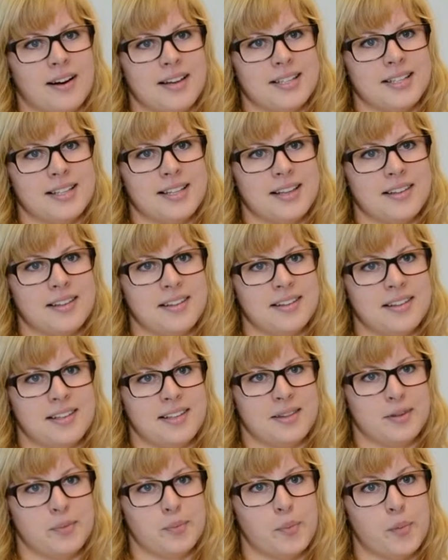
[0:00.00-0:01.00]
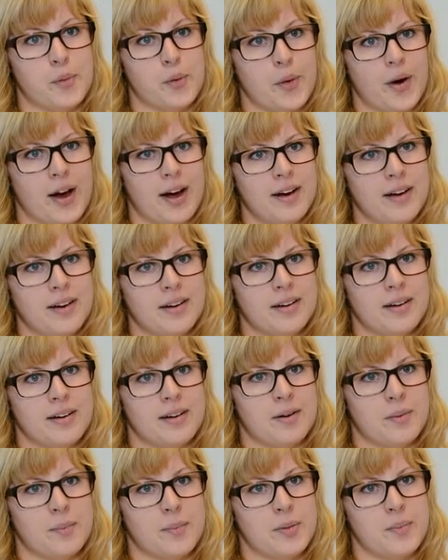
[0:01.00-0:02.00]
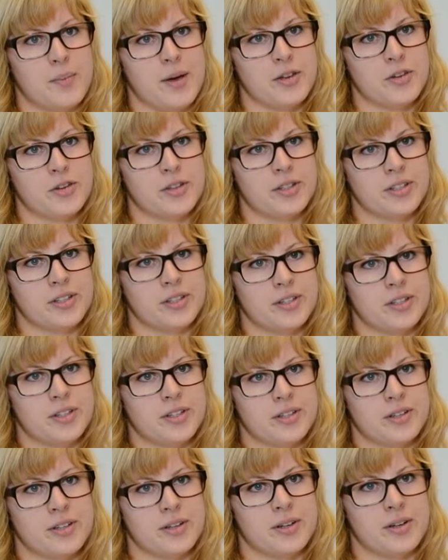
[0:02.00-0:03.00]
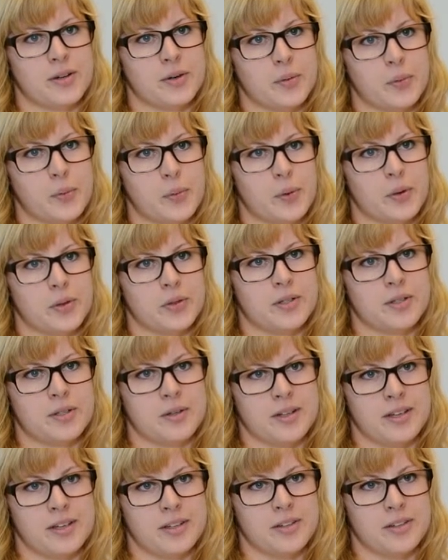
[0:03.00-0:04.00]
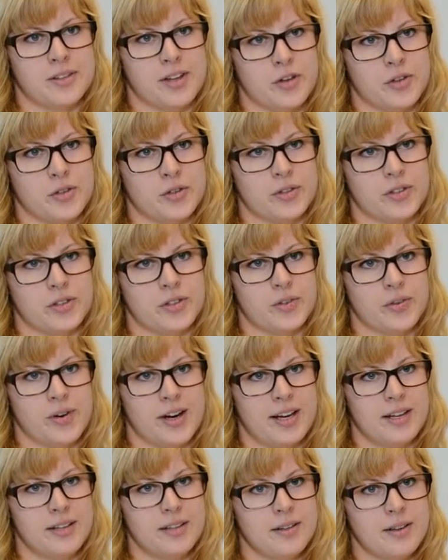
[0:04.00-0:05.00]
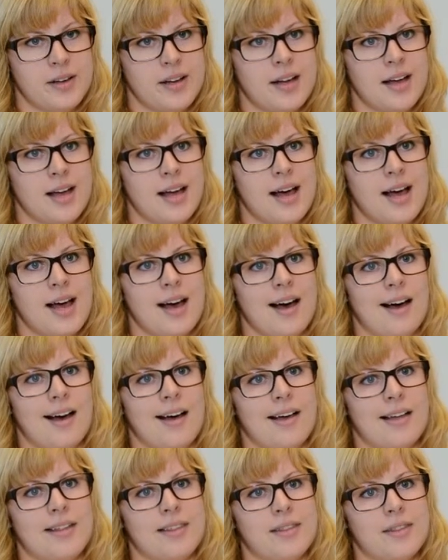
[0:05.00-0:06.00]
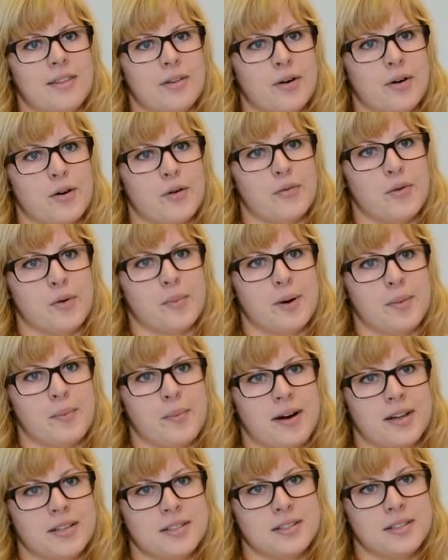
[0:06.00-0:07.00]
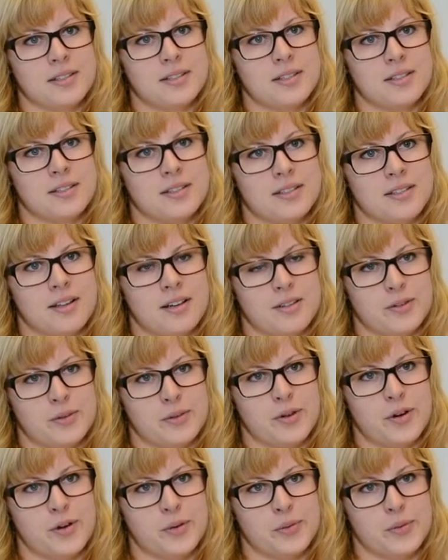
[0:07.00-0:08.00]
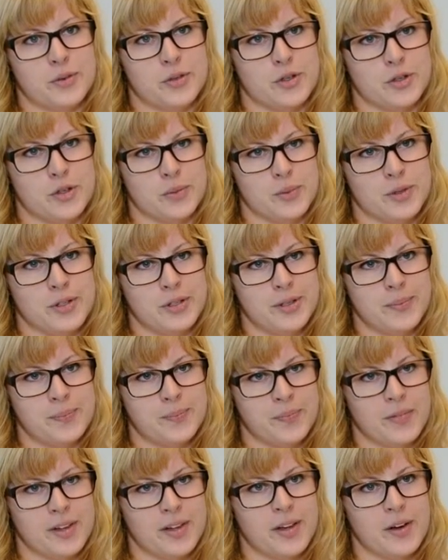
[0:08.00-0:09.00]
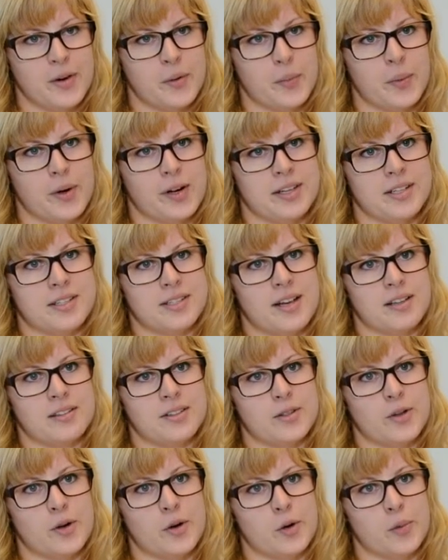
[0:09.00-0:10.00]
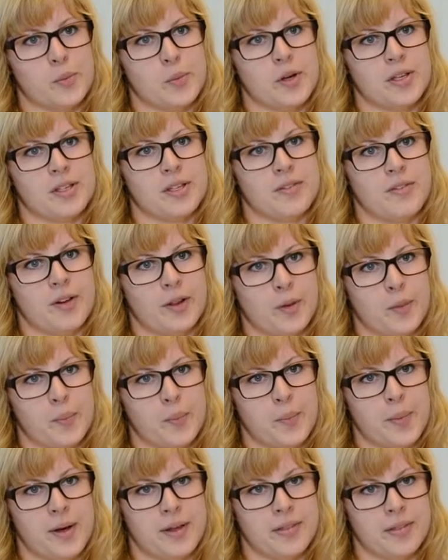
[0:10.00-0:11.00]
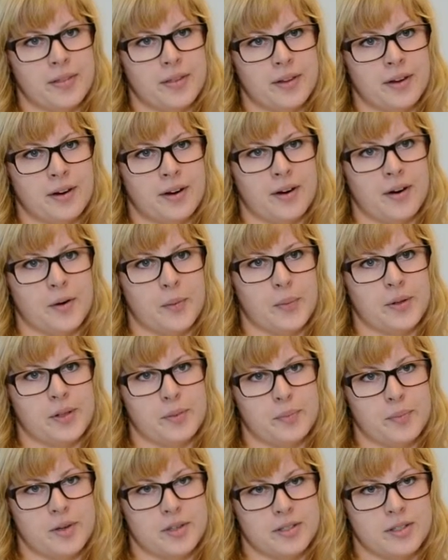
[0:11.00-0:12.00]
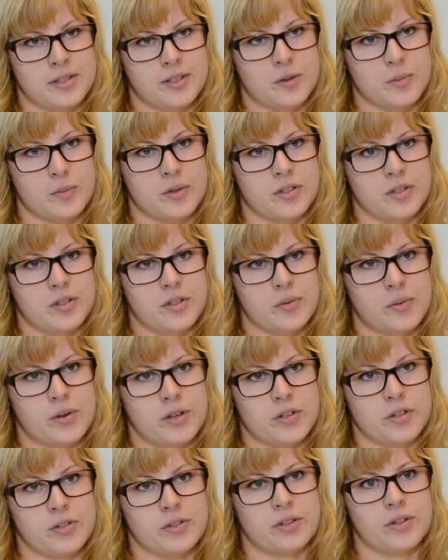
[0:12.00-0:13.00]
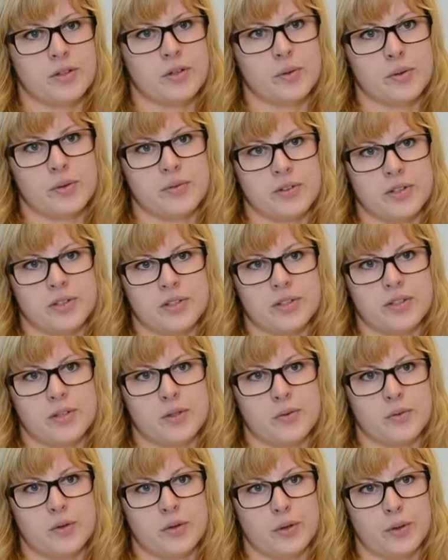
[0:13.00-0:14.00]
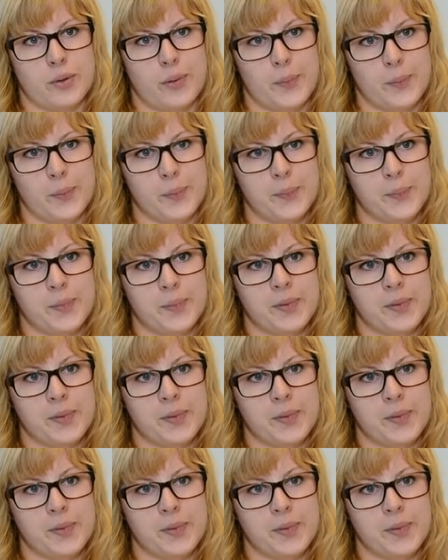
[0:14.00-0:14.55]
I studied in Prague. Uh, my bachelor's was international trade. And for my master's, I decided to go to Germany, where I studied corporate development within business administration at the University of Cologne.